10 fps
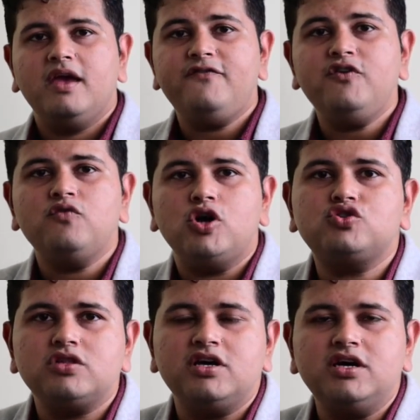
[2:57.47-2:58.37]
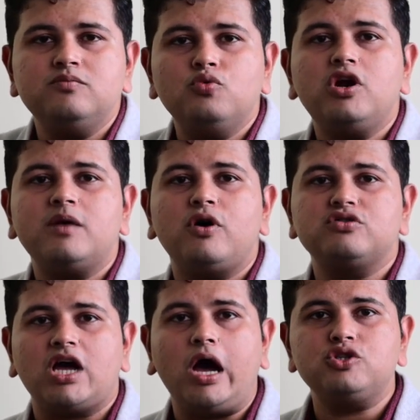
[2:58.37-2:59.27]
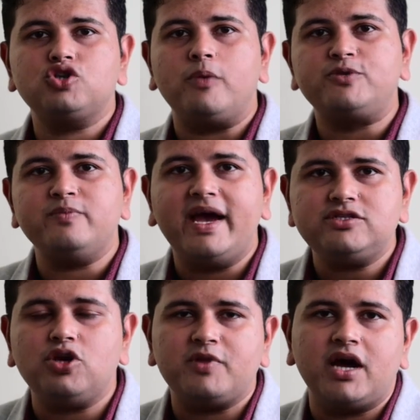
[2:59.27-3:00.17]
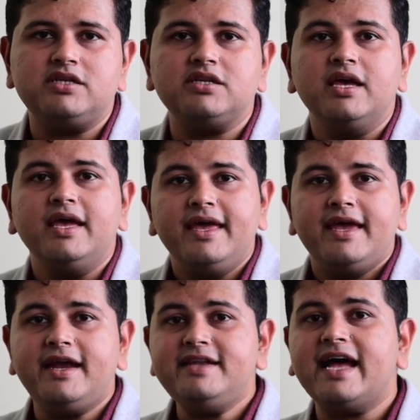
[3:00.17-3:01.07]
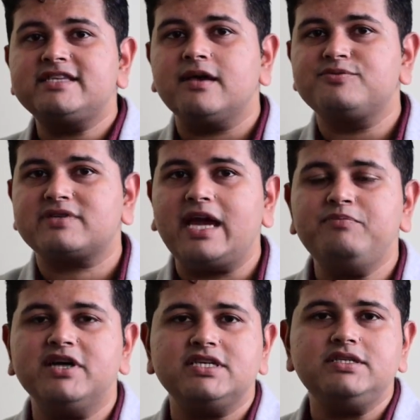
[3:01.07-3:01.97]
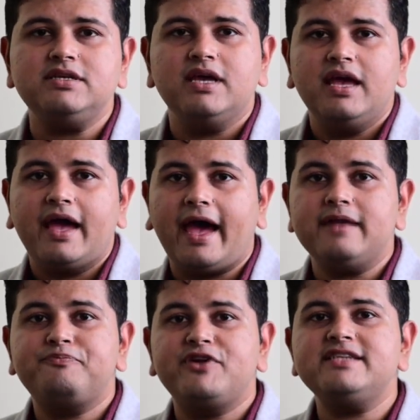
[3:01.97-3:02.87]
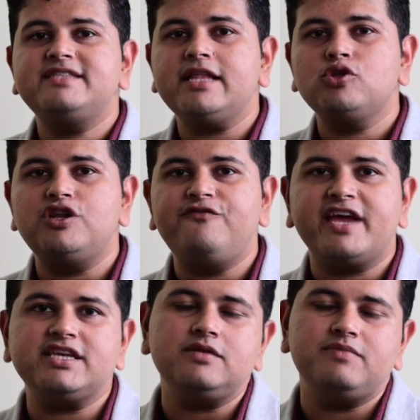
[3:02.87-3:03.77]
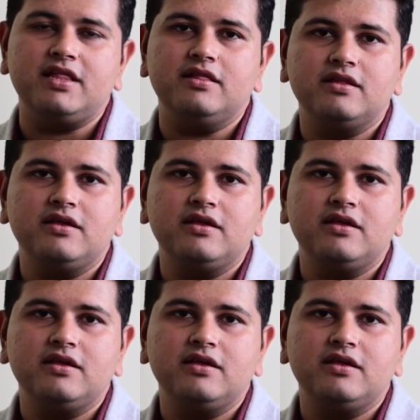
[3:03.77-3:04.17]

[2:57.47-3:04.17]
If you want to learn more about how to optimize your plant, hit that subscribe button and press that notification bell.